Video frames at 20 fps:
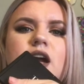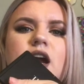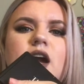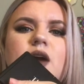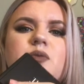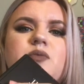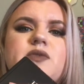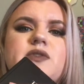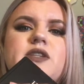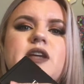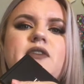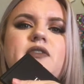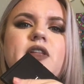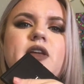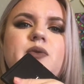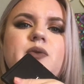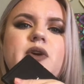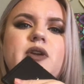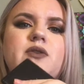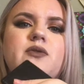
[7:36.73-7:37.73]
I
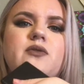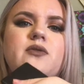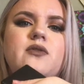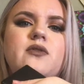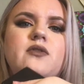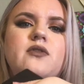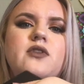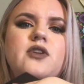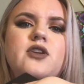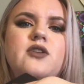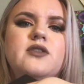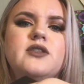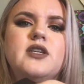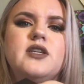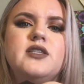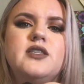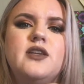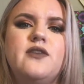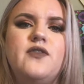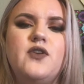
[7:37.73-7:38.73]
definitely wouldn't use
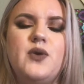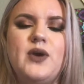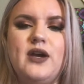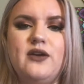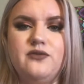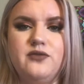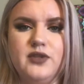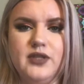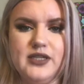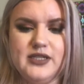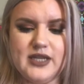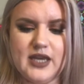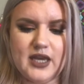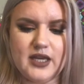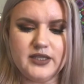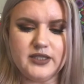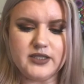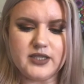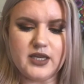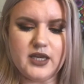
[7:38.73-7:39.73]
this if you have really
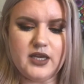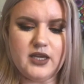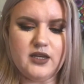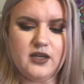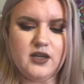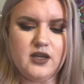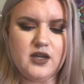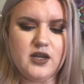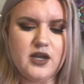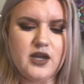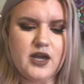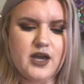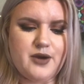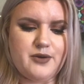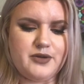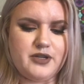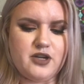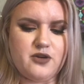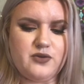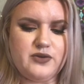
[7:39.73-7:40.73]
tan skin. I
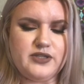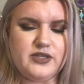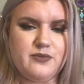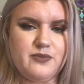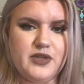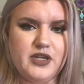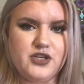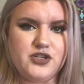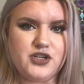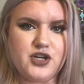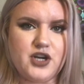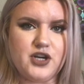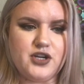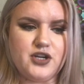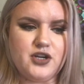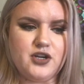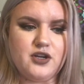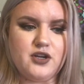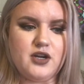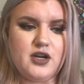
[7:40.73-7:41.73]
would go with something
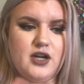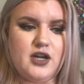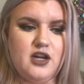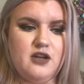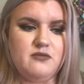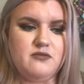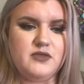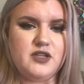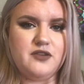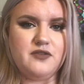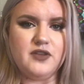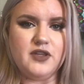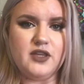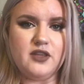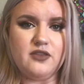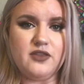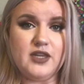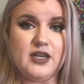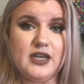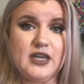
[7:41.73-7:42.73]
darker, definitely
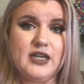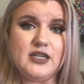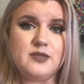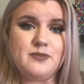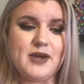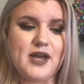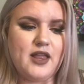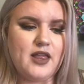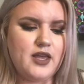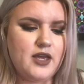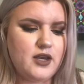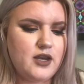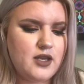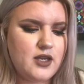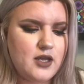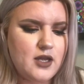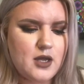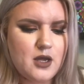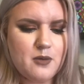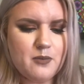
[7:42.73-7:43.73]
the NYX palette.
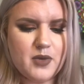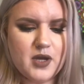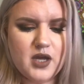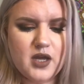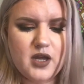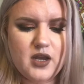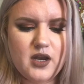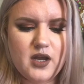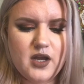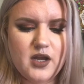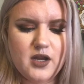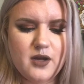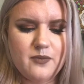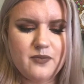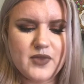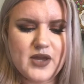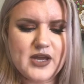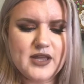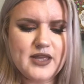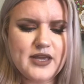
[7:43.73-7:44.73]
But
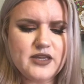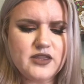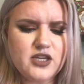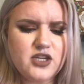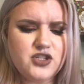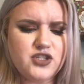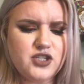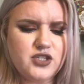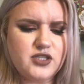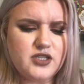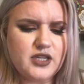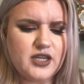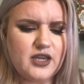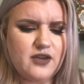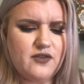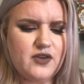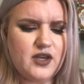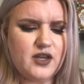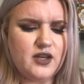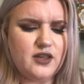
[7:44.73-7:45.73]
I like this just to
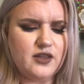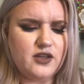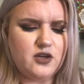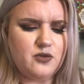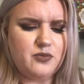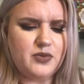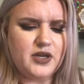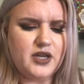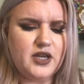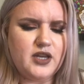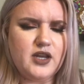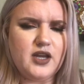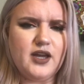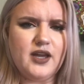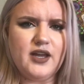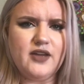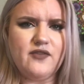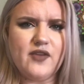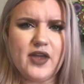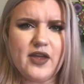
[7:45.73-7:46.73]
give it a little bit
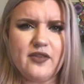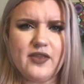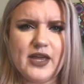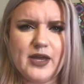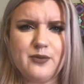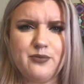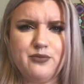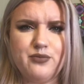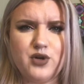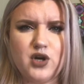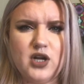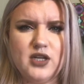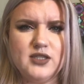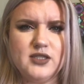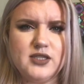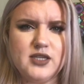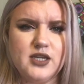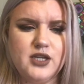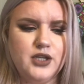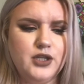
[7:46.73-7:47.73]
of a like
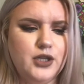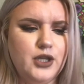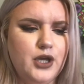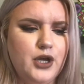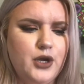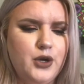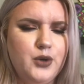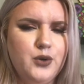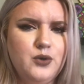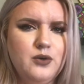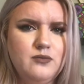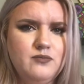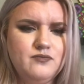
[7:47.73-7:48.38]
bronzy glow.